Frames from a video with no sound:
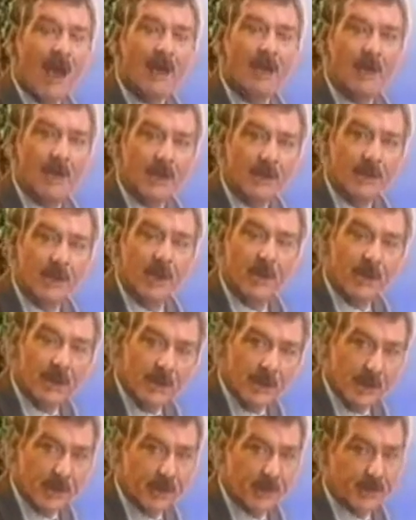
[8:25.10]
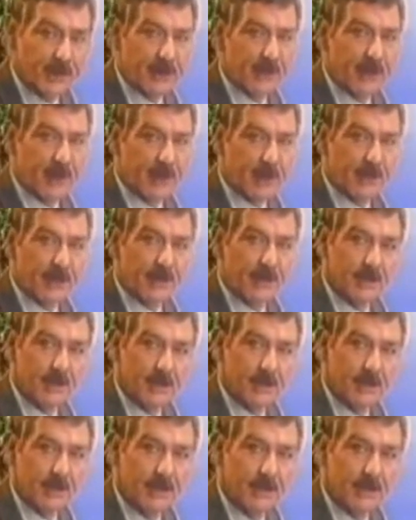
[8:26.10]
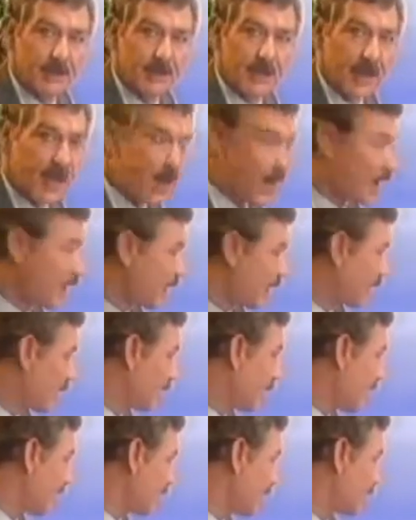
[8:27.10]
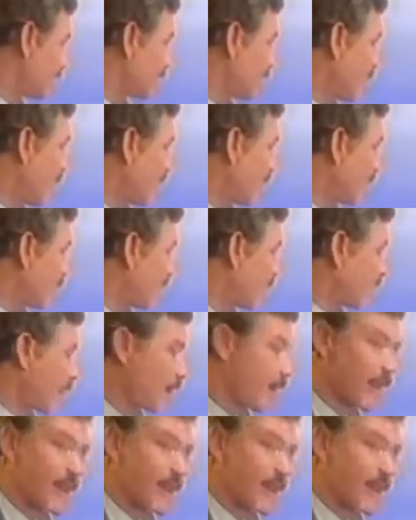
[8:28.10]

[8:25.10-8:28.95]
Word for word: I can also insert text, say a heading above this model.